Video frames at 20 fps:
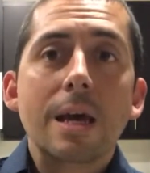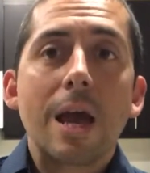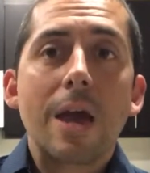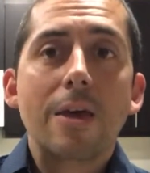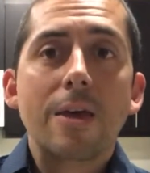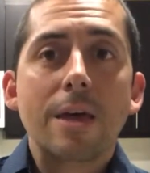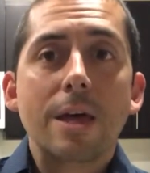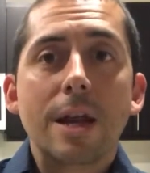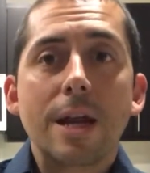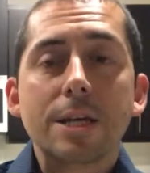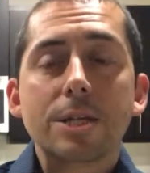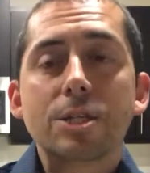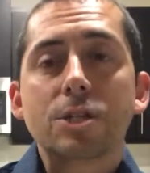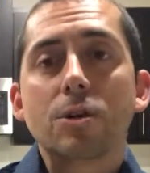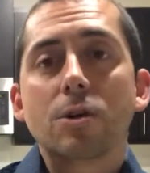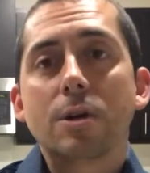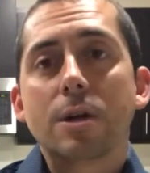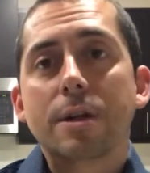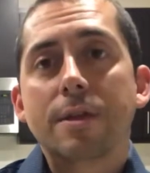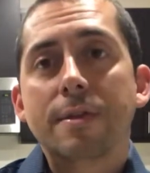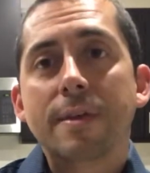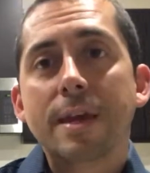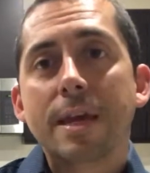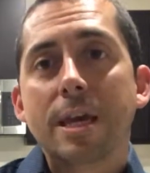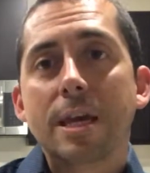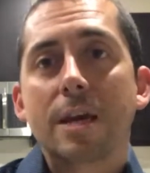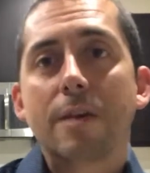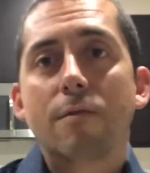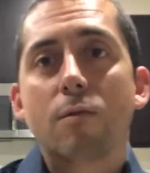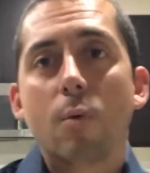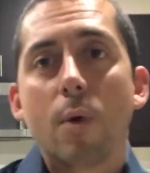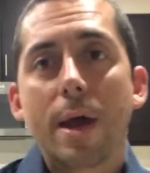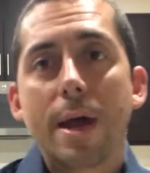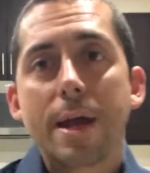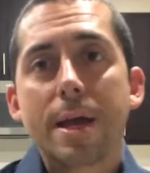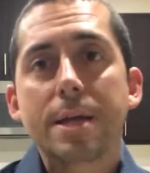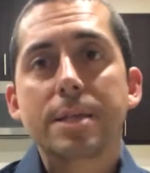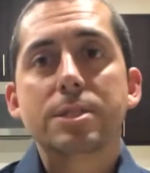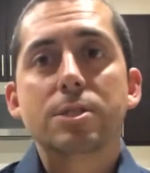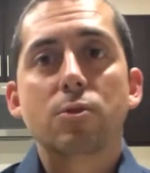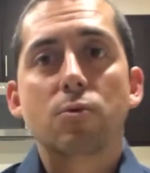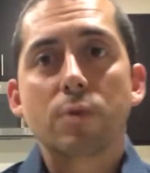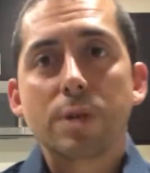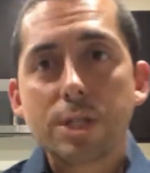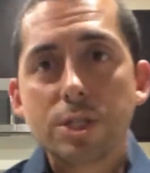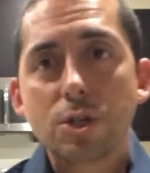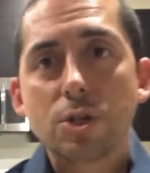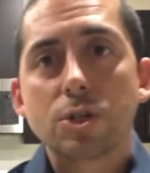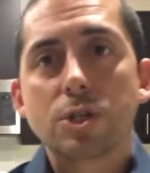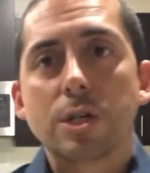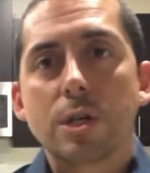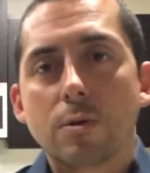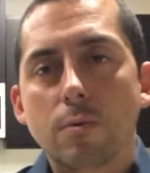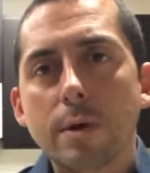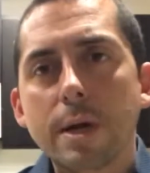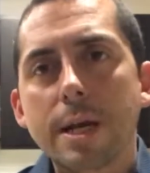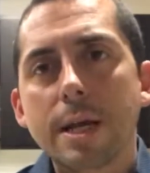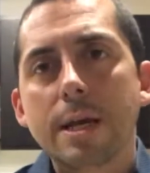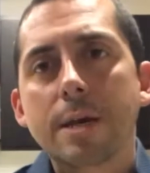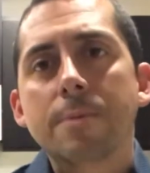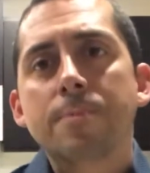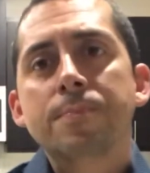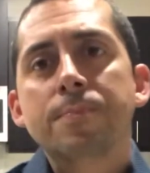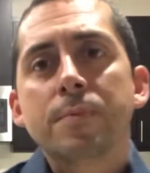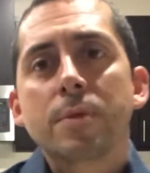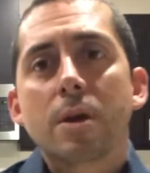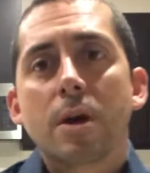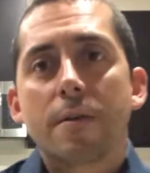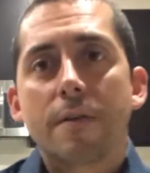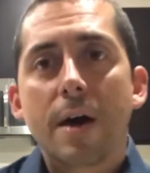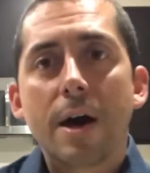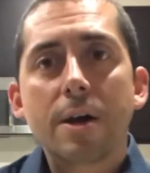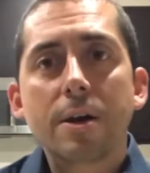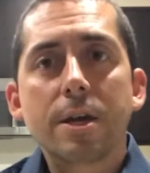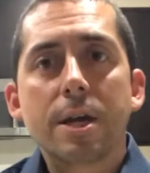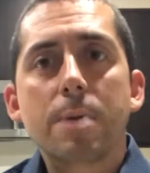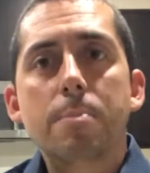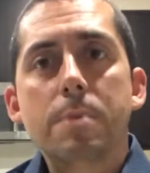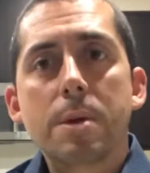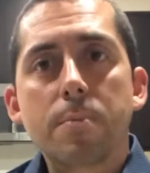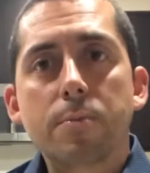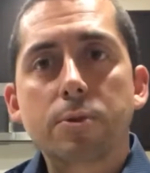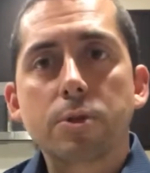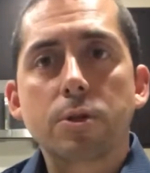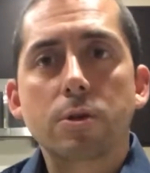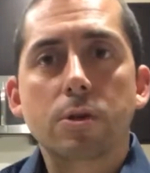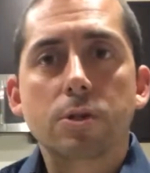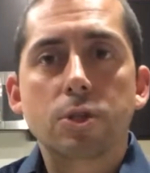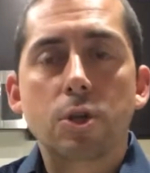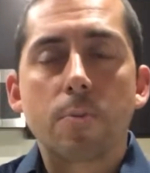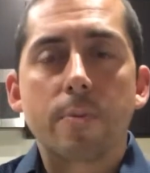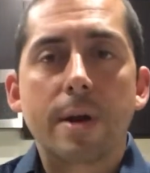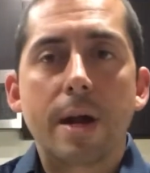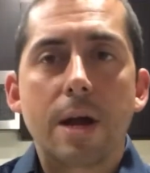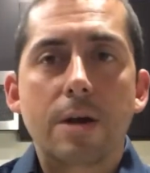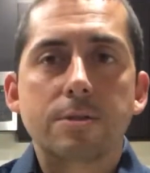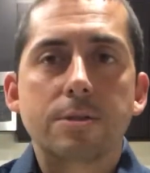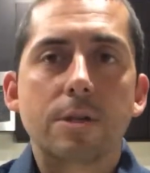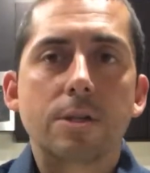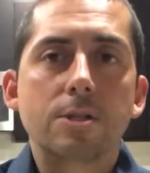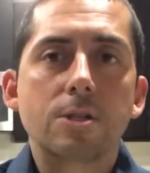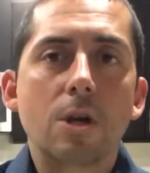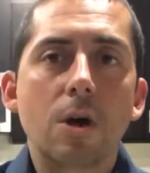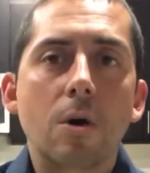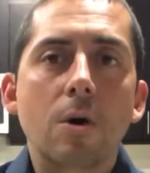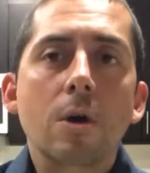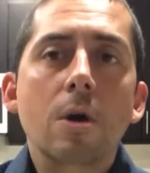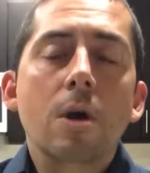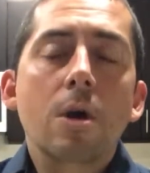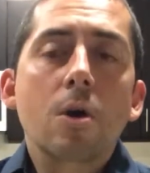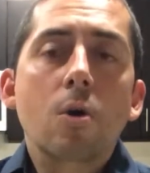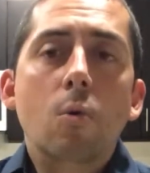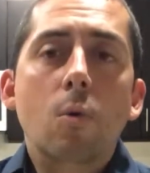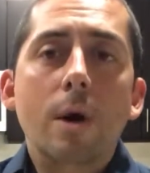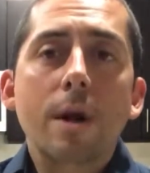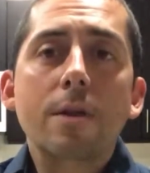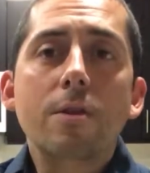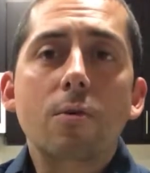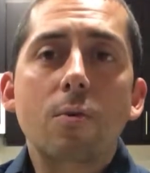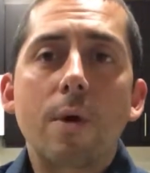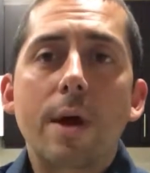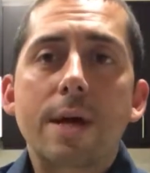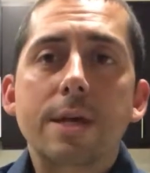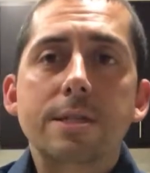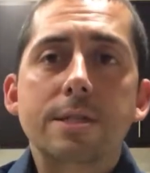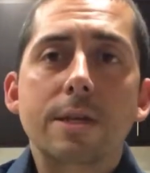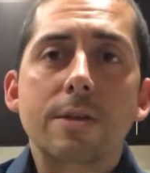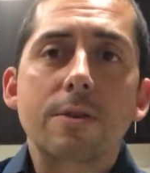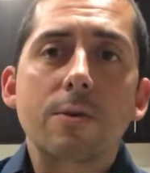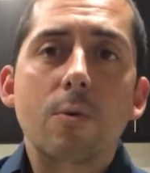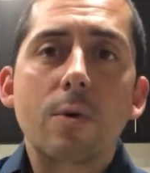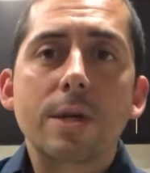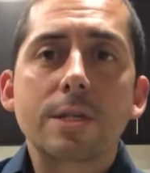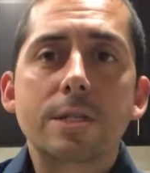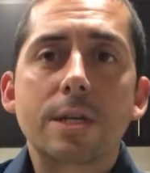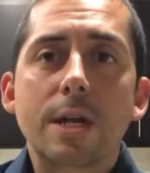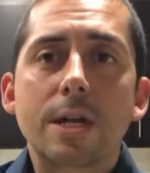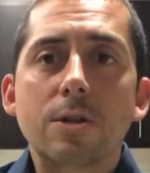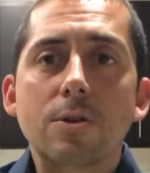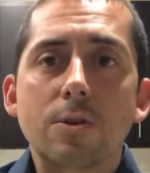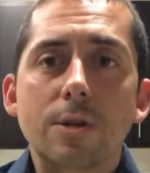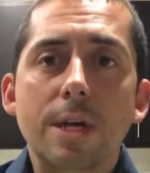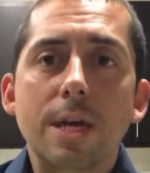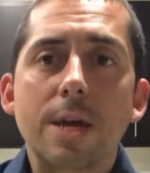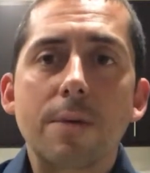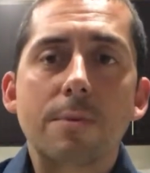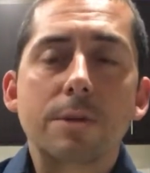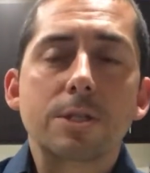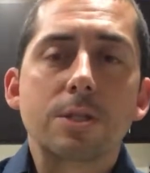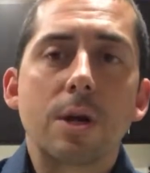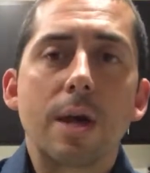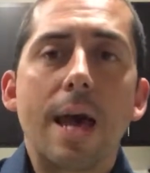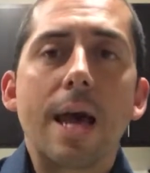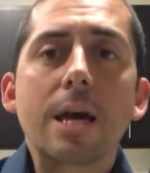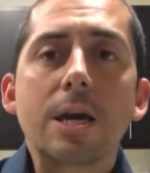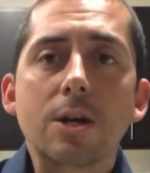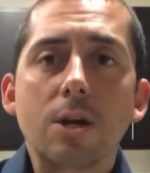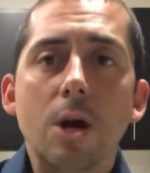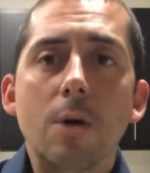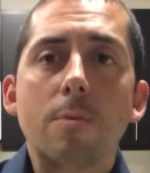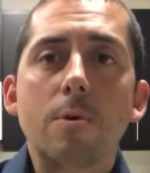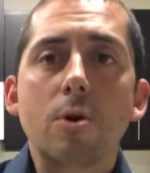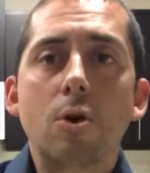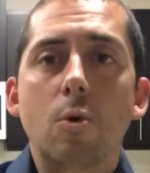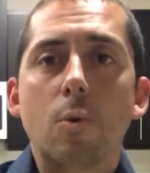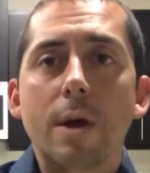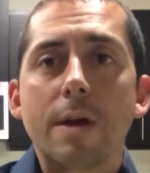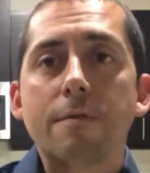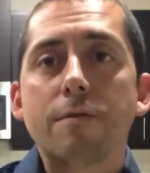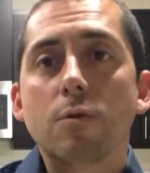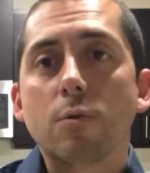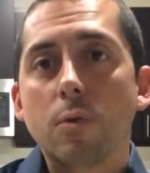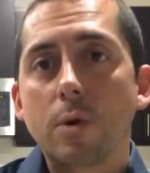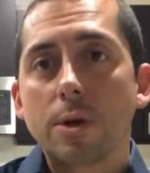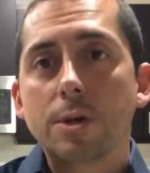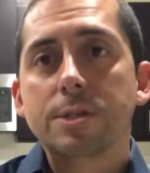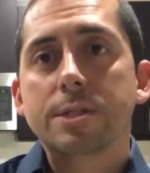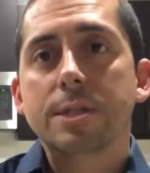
And then I started thinking of ways and researching and reading of how to get people to those open houses. So one of the ways, and the ways that I told him, it's an economical way for real